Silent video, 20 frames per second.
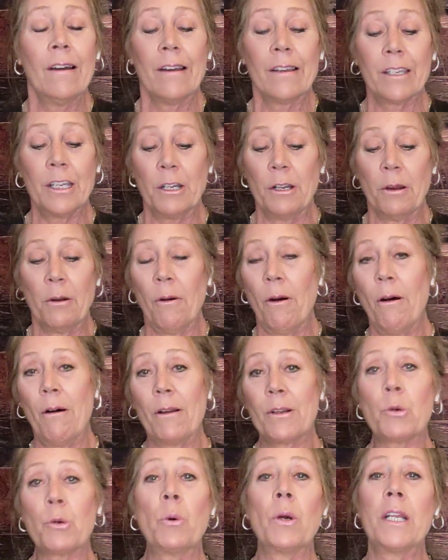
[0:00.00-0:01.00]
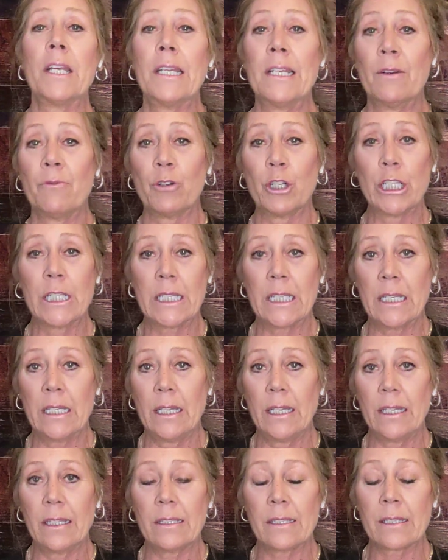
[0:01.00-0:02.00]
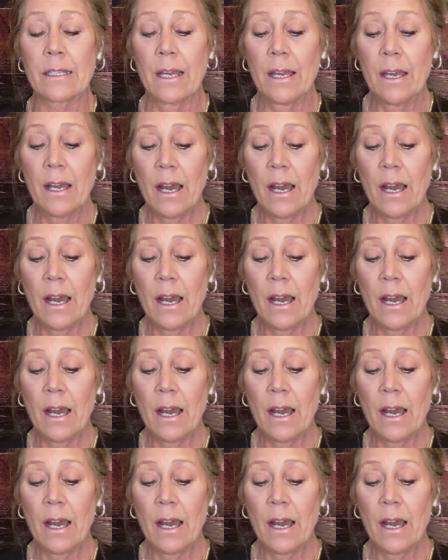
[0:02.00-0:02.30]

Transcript: you know, twenty different things.